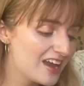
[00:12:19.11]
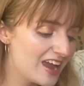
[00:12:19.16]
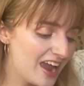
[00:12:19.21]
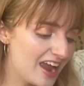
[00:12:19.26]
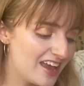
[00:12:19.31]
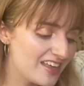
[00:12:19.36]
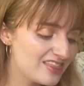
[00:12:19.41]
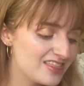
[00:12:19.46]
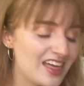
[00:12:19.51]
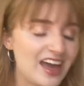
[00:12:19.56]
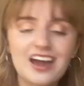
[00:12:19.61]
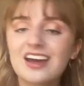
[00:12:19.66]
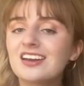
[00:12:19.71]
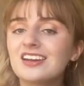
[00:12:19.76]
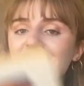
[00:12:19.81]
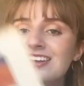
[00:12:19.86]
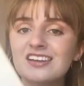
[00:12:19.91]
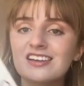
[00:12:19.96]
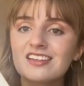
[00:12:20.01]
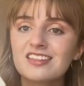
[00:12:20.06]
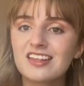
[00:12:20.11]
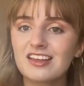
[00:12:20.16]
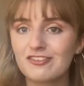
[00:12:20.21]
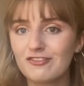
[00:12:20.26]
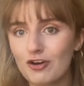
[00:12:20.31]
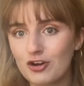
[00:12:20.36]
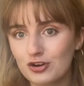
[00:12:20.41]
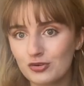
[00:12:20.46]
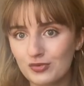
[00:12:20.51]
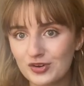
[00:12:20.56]
And that is If
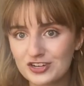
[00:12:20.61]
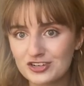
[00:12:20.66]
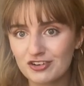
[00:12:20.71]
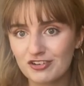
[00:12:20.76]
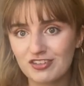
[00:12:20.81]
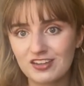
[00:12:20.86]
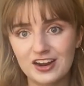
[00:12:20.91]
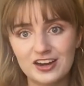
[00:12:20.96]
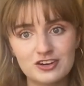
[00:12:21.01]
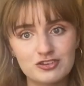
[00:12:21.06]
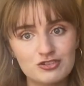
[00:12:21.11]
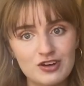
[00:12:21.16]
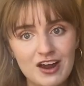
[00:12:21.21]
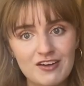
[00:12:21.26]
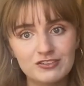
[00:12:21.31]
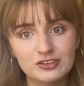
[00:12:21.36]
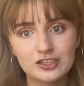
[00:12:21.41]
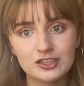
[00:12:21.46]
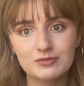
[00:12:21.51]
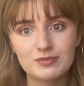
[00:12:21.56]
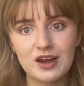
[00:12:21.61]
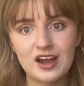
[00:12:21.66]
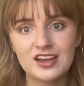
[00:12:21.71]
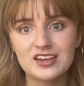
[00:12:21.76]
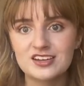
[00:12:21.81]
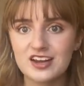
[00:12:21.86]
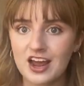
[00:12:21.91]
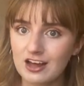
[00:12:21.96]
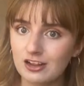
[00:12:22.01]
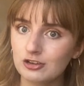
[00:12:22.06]
on a Winter's Night, a Traveler by
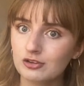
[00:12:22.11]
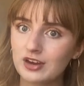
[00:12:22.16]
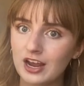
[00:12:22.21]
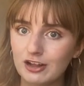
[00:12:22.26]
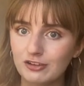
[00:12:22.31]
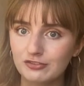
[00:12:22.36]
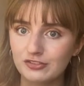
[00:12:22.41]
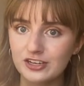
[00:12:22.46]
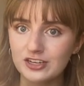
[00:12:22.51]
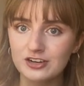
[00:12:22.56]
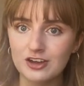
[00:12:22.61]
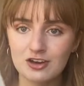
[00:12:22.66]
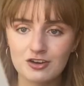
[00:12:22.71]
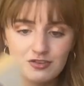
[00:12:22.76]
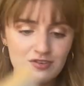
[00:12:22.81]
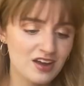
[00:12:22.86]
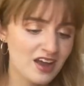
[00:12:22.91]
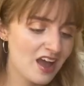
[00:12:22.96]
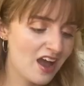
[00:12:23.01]
Italo Calvino.